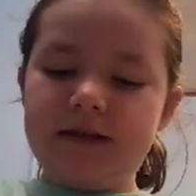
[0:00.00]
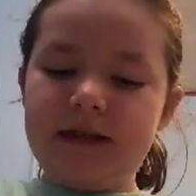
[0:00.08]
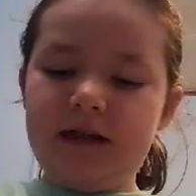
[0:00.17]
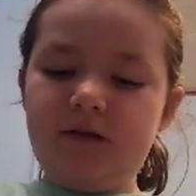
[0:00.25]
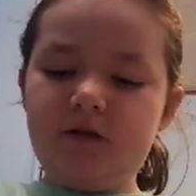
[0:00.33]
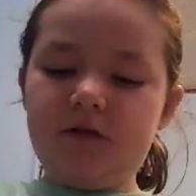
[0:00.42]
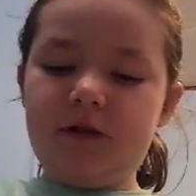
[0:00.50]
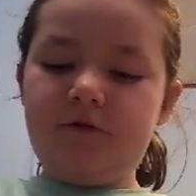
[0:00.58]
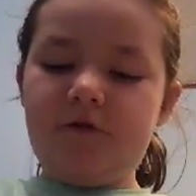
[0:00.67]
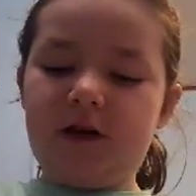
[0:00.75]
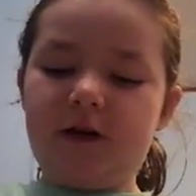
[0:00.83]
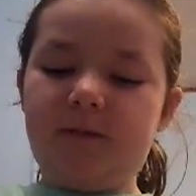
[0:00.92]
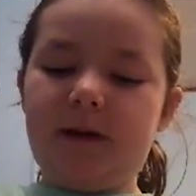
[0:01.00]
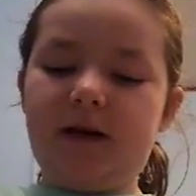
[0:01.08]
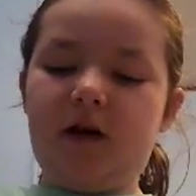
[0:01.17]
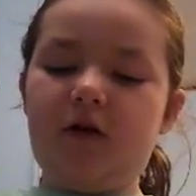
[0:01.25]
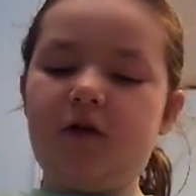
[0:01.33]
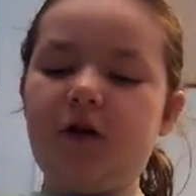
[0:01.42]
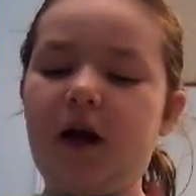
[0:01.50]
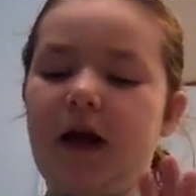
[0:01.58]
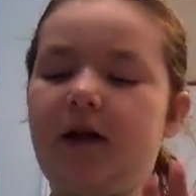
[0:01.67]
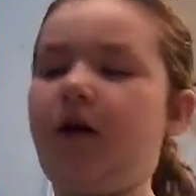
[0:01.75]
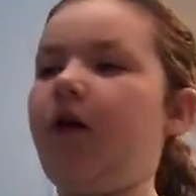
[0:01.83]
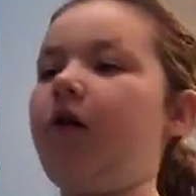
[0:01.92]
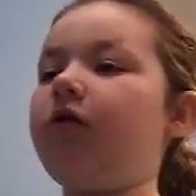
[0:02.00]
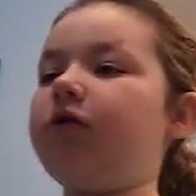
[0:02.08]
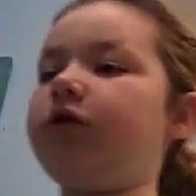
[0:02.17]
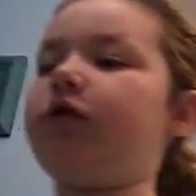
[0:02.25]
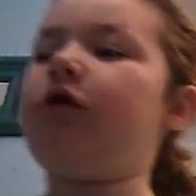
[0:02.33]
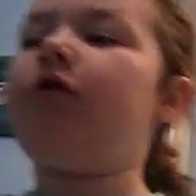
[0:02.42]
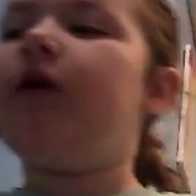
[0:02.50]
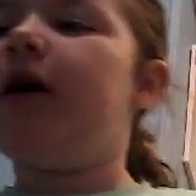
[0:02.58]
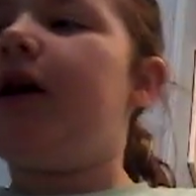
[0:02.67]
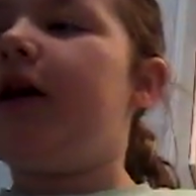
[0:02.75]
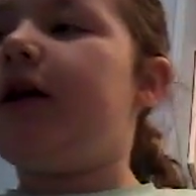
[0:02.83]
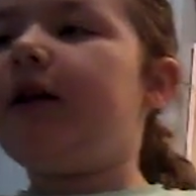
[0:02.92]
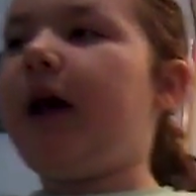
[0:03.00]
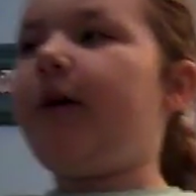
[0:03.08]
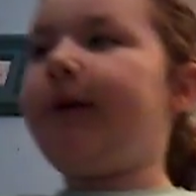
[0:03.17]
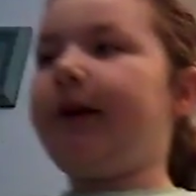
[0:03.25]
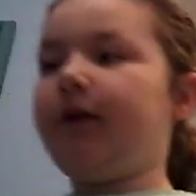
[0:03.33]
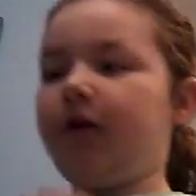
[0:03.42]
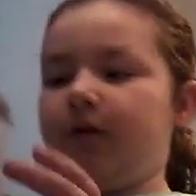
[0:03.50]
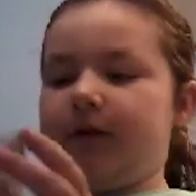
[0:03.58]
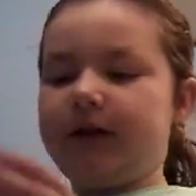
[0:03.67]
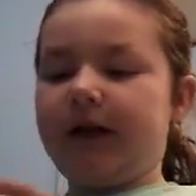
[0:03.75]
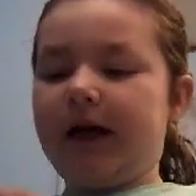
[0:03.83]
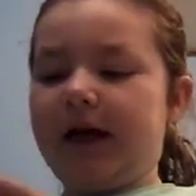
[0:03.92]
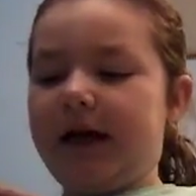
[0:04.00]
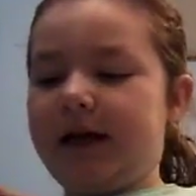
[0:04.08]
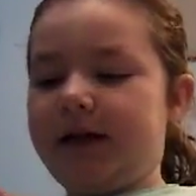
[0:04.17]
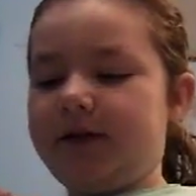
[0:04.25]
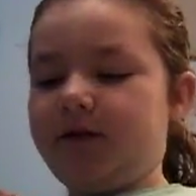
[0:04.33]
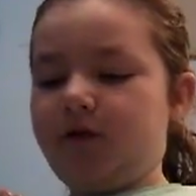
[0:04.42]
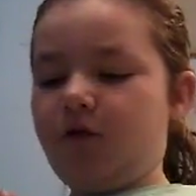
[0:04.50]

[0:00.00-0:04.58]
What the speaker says: Didn't really affect my color at all, so now we are going to add